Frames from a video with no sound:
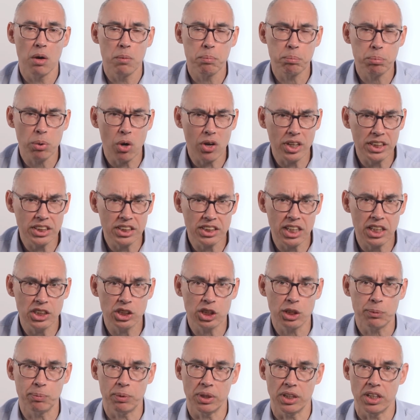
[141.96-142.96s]
Price
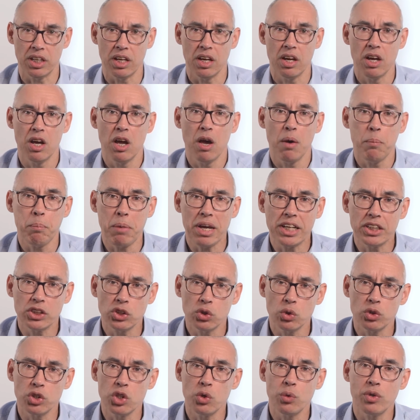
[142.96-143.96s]
sensibly. Make
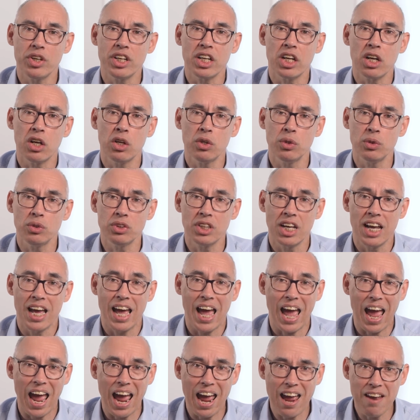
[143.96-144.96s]
sure you include
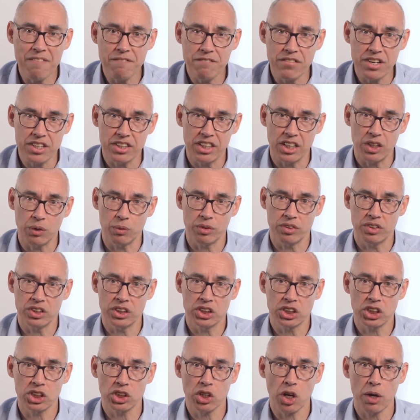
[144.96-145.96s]
everything within
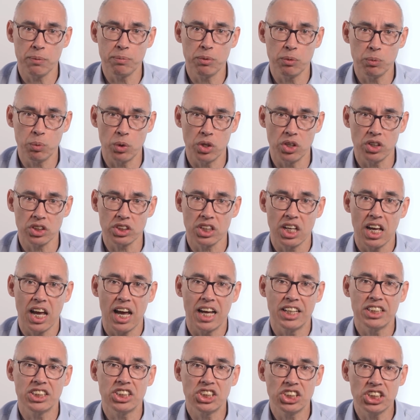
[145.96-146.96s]
the scope of works
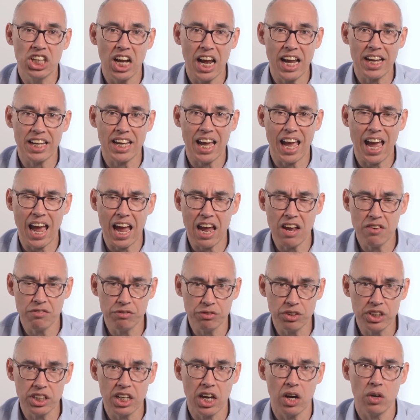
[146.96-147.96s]
and check
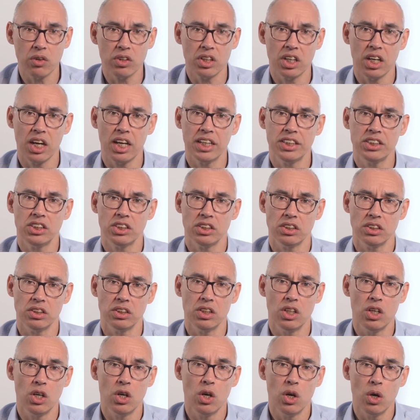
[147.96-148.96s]
every calculation.
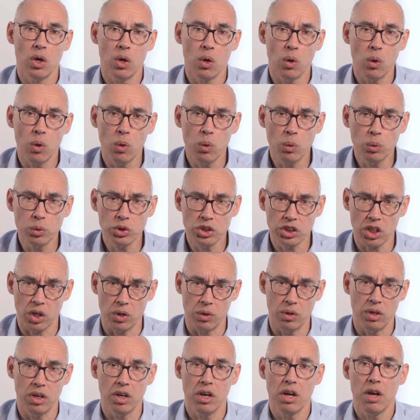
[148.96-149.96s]

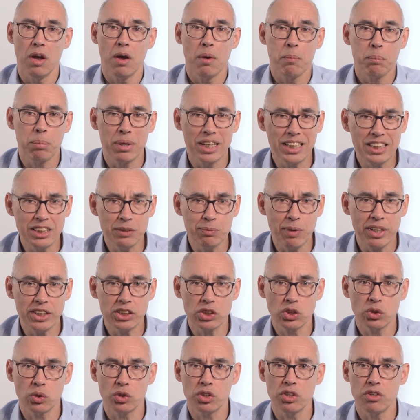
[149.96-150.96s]
Also, please make
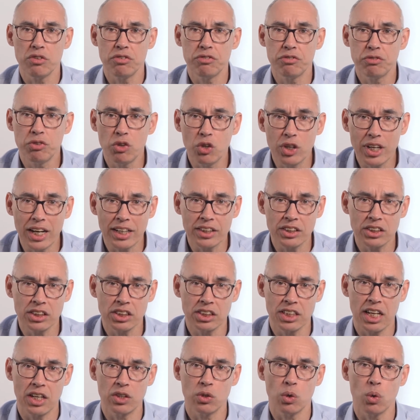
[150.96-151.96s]
sure you fully
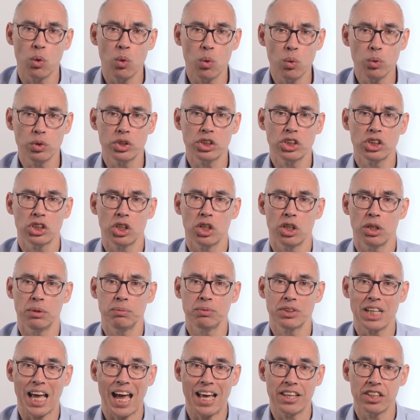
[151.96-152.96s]
understand all the
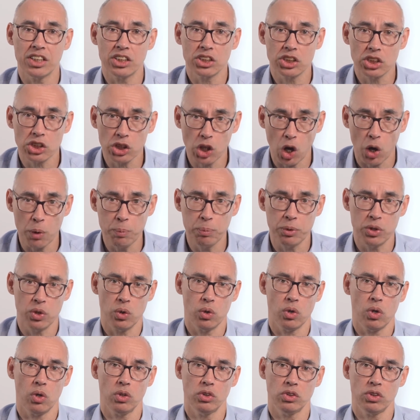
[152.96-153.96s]
terms and the scope of
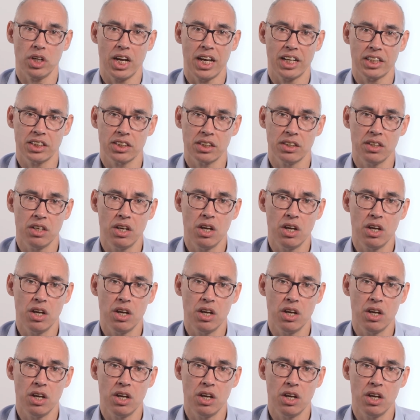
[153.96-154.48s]
your contract.